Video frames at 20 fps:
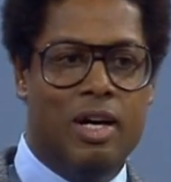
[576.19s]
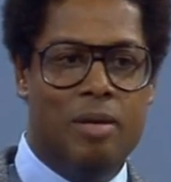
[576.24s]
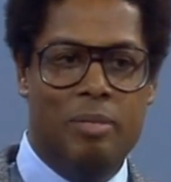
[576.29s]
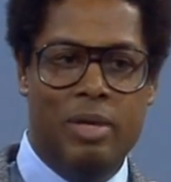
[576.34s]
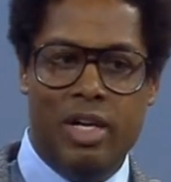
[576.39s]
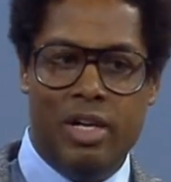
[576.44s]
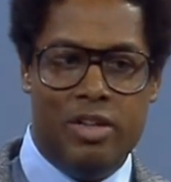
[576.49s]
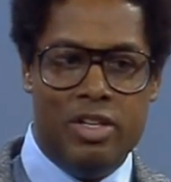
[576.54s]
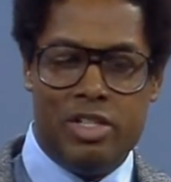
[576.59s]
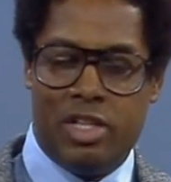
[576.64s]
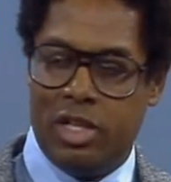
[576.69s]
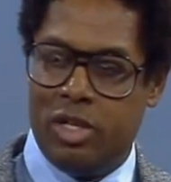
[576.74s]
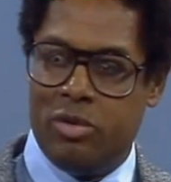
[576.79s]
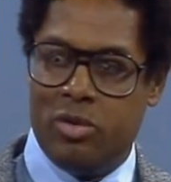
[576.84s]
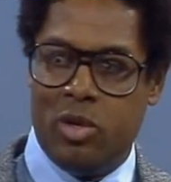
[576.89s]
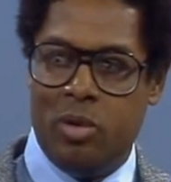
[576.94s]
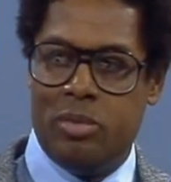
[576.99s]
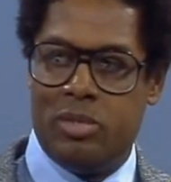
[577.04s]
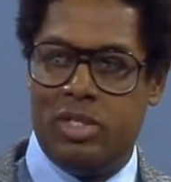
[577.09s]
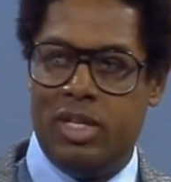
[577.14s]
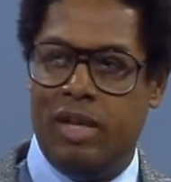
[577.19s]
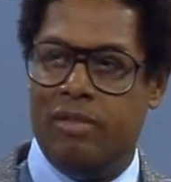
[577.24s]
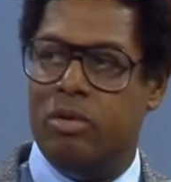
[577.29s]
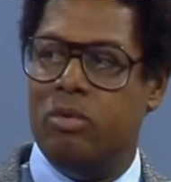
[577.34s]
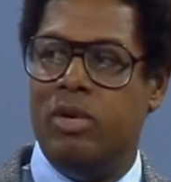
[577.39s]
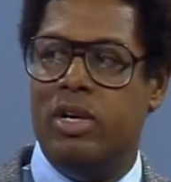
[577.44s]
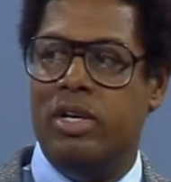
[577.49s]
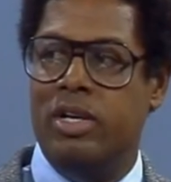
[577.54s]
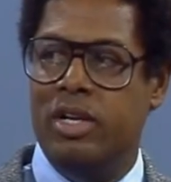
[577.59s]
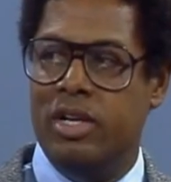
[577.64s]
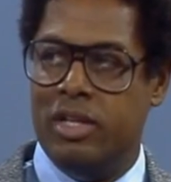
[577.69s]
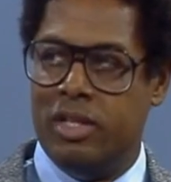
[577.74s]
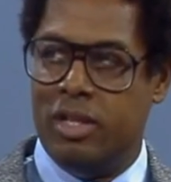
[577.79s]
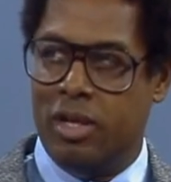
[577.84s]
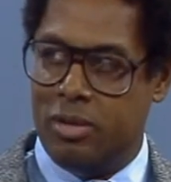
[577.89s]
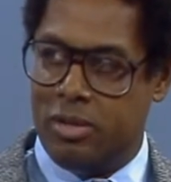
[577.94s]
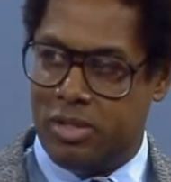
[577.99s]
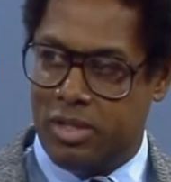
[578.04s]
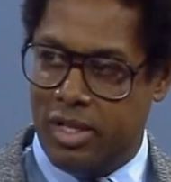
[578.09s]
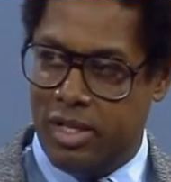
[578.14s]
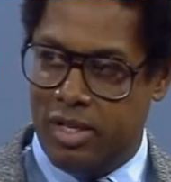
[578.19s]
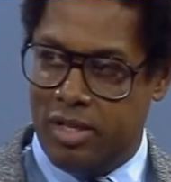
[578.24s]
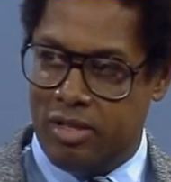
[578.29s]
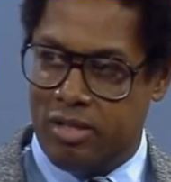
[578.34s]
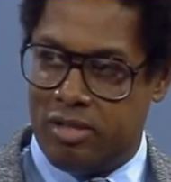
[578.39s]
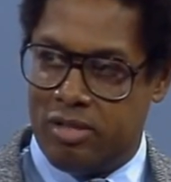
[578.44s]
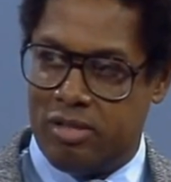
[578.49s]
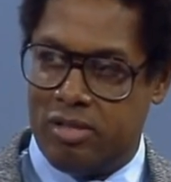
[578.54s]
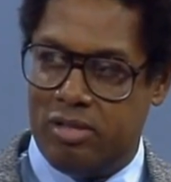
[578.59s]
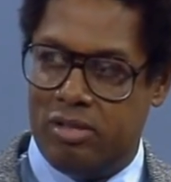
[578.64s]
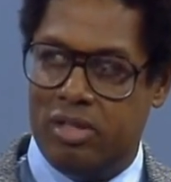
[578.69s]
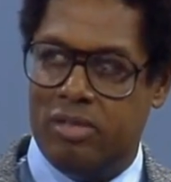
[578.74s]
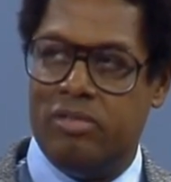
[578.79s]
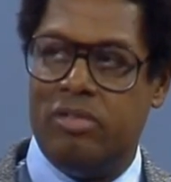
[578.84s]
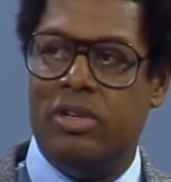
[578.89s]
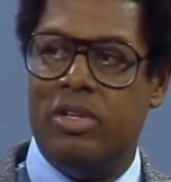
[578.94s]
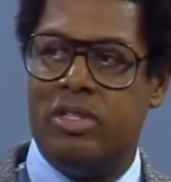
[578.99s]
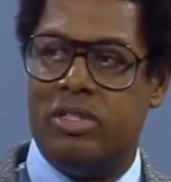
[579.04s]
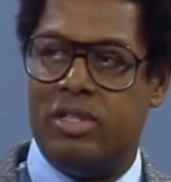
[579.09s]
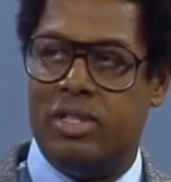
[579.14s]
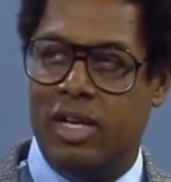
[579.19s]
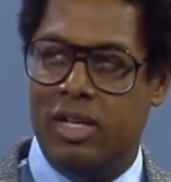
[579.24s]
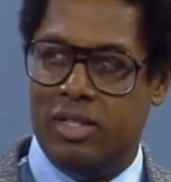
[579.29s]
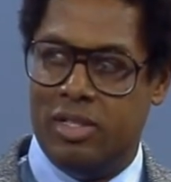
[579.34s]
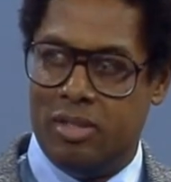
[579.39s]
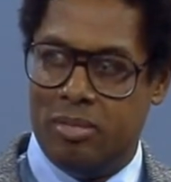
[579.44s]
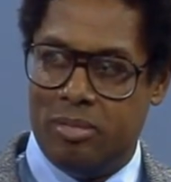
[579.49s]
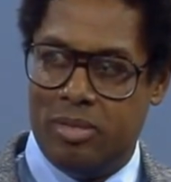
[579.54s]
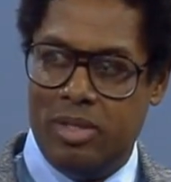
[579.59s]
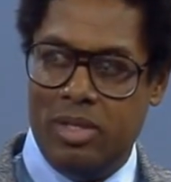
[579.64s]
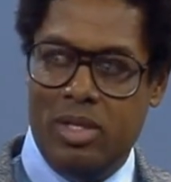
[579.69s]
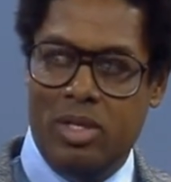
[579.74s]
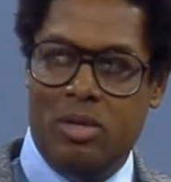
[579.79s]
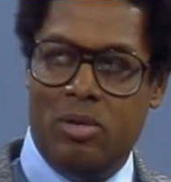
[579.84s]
Many of these other groups never went near those things, or very seldom.